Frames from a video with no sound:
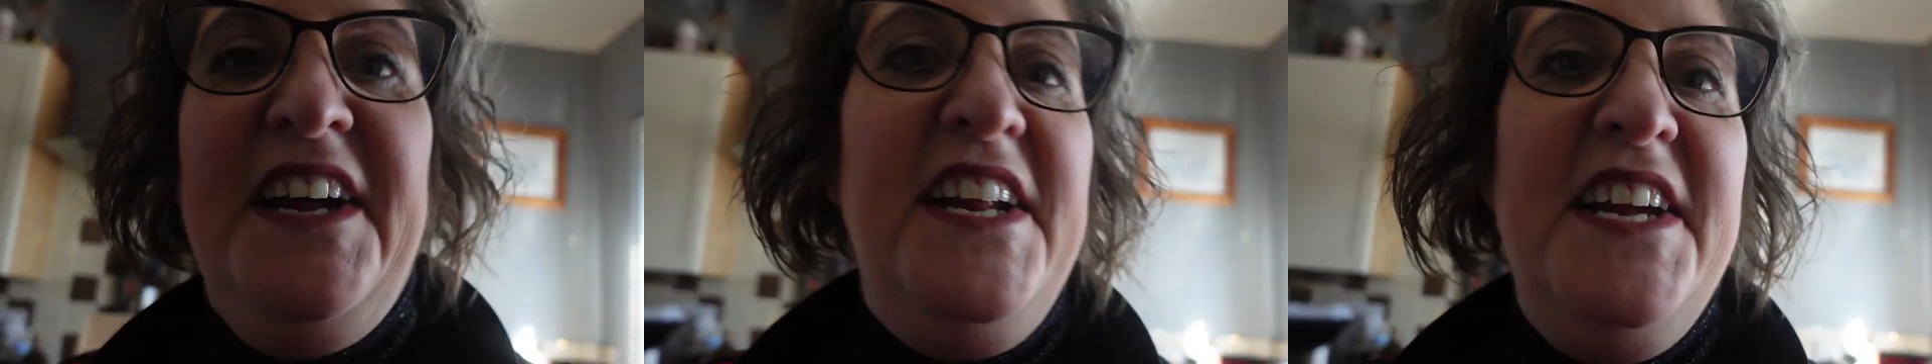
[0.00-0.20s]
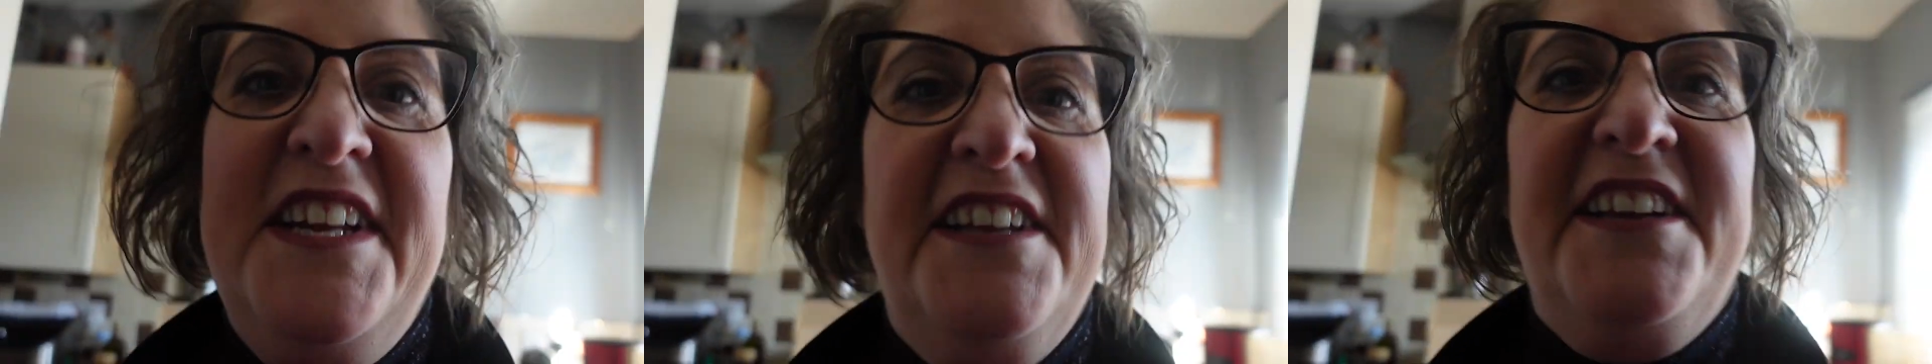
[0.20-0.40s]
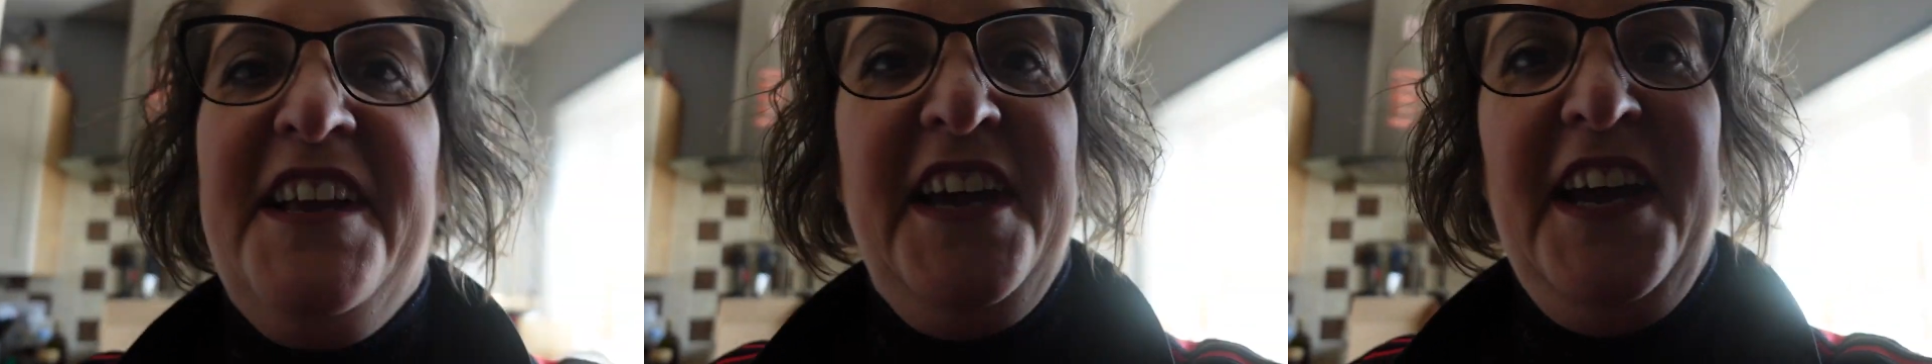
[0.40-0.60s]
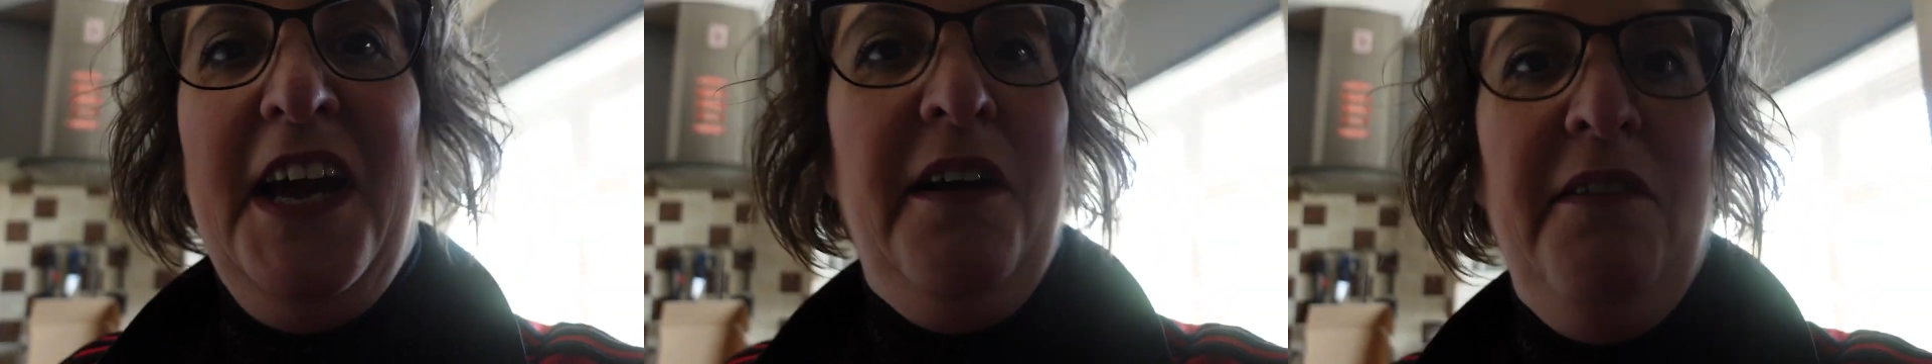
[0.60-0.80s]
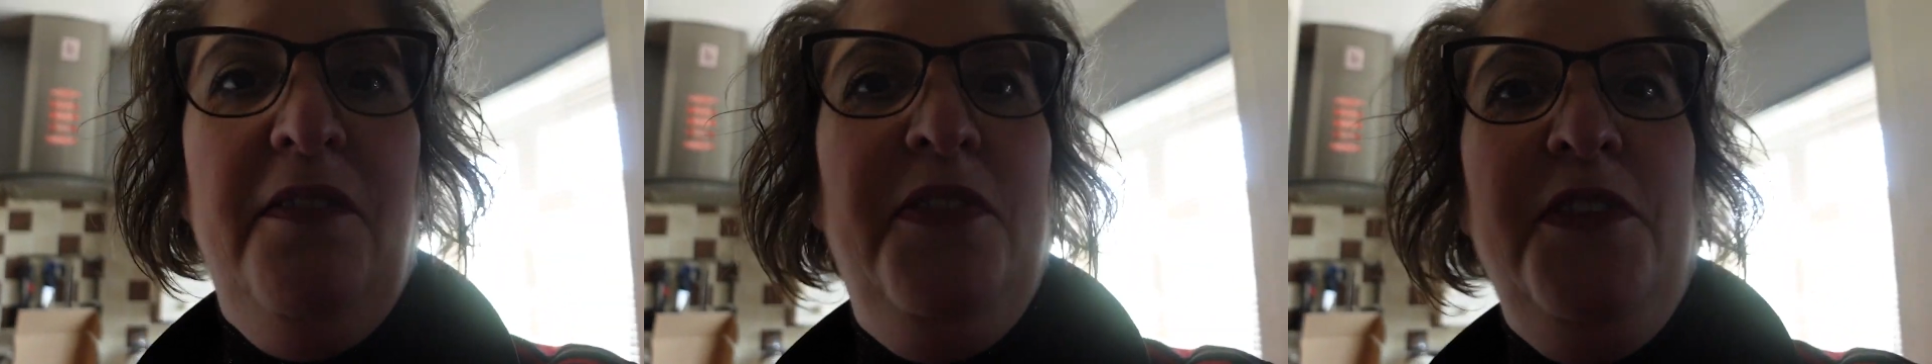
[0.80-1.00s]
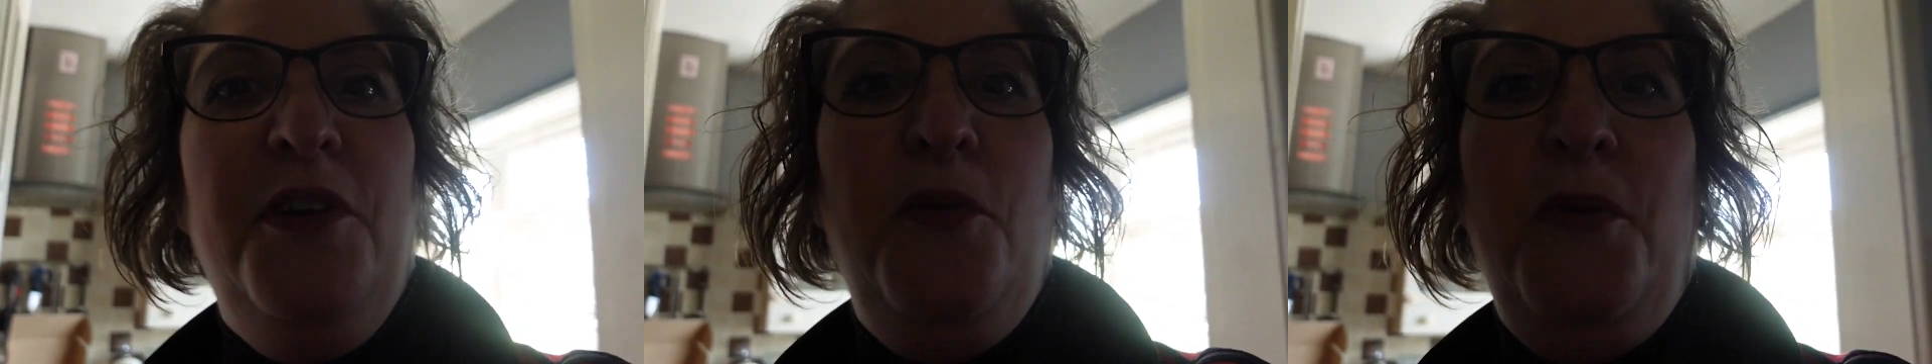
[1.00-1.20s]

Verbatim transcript: I need to get out and do